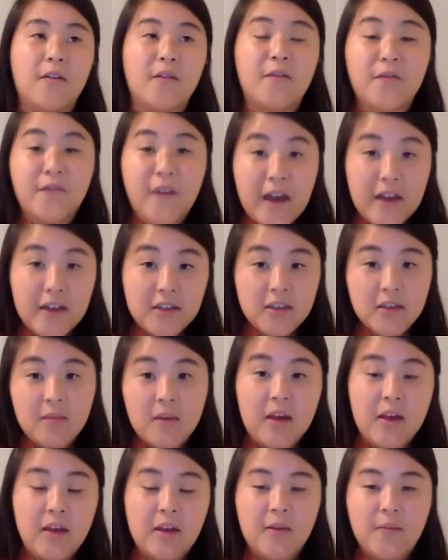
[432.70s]
finding
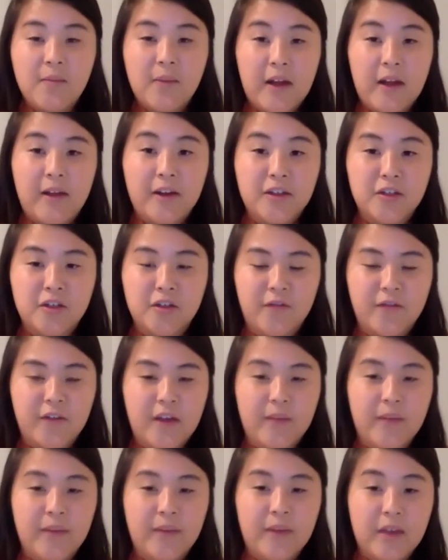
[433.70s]
my biological
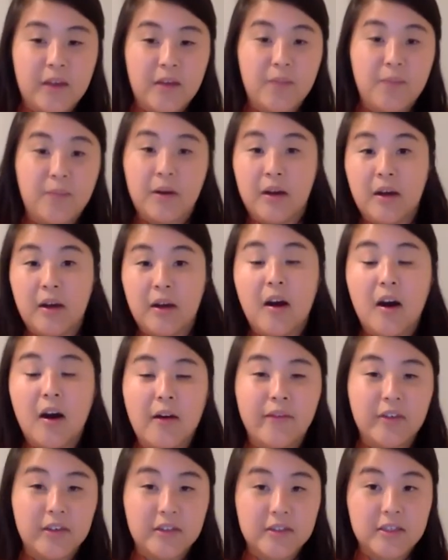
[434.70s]
family, but
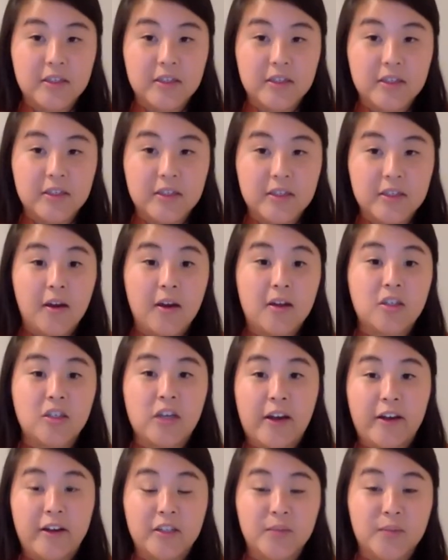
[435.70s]
obviously with a
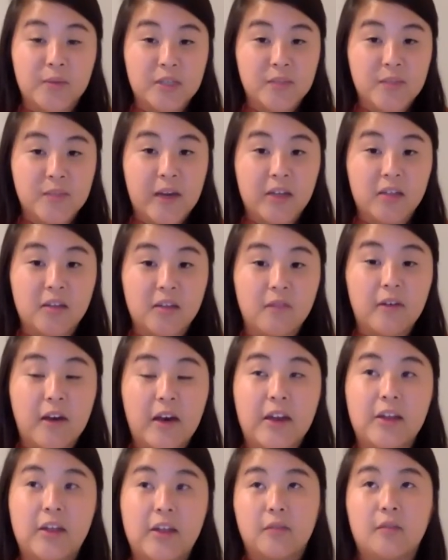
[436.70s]
child's perspective. I
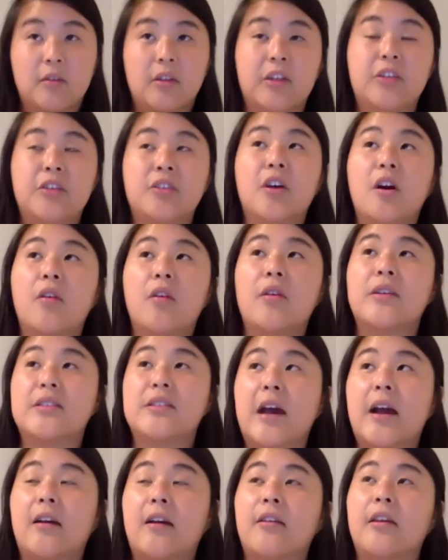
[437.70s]
didn't really know
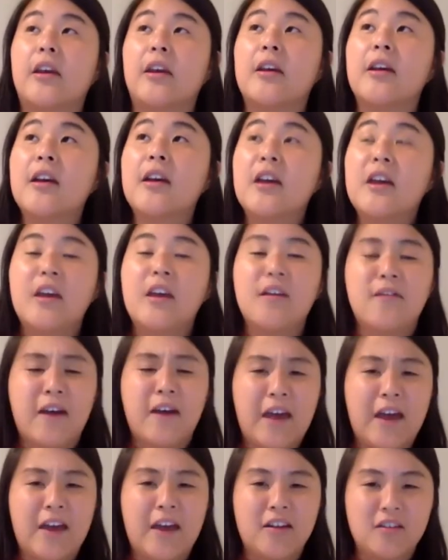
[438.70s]
exactly if I
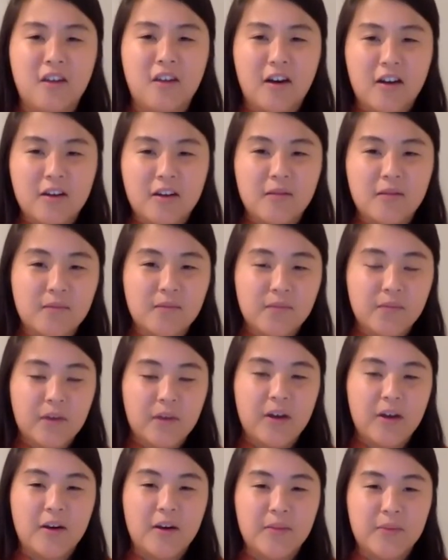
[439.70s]
had gone and
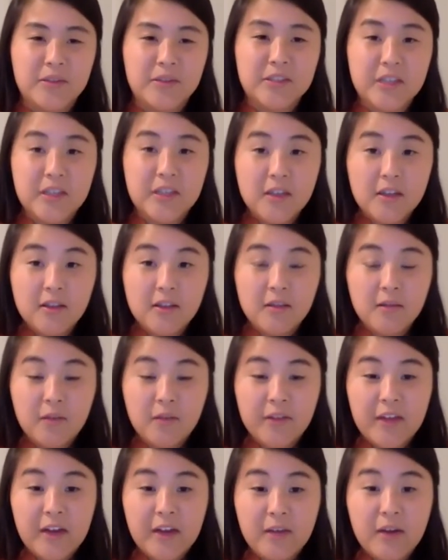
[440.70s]
proceeded with
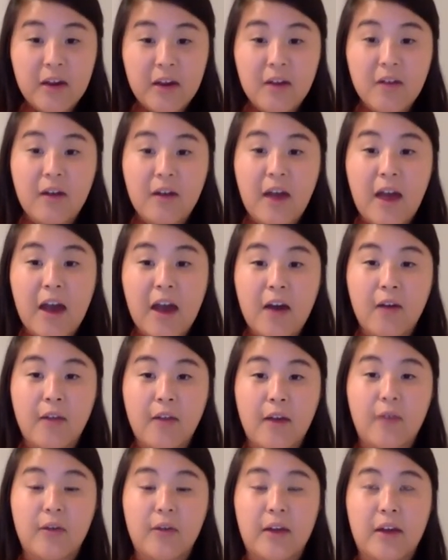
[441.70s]
that route, how
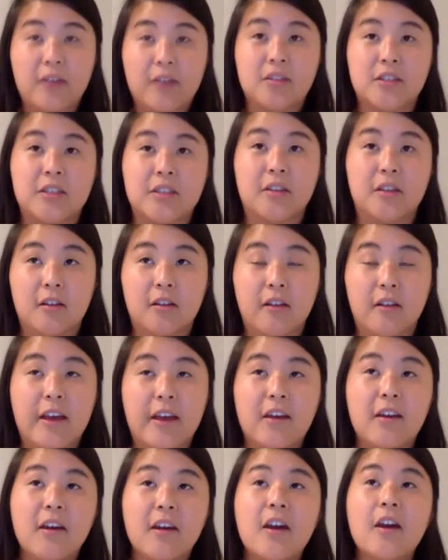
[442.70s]
that would actually look like.
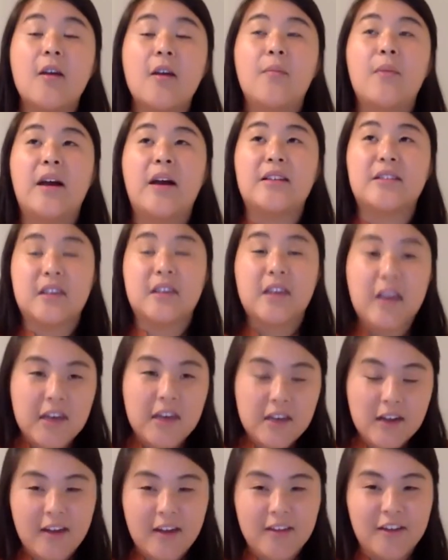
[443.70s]
But as a kid,
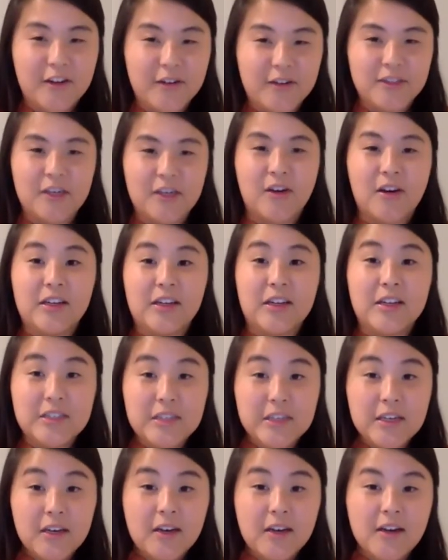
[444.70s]
I thought it was a great
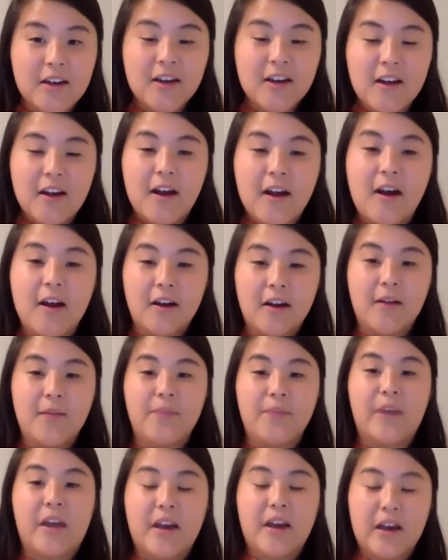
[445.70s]
idea.
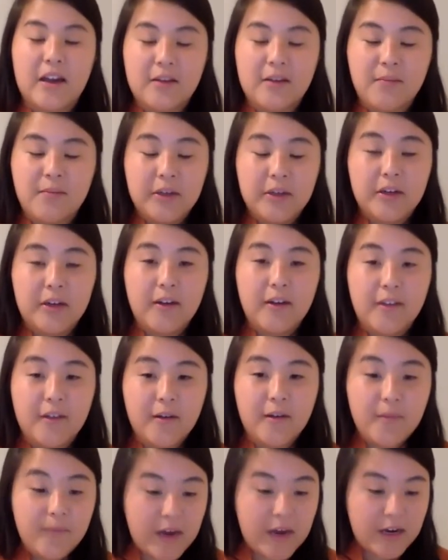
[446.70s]
I kind of put it on
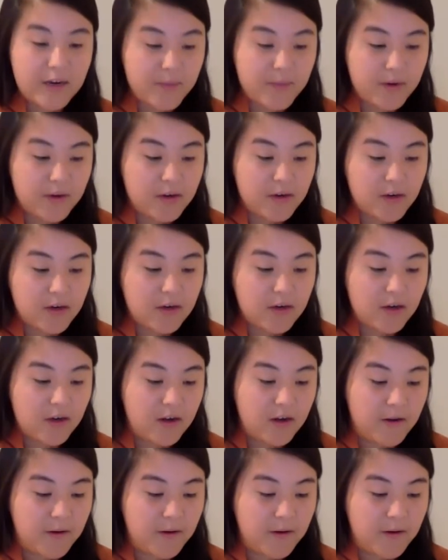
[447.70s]
the back burner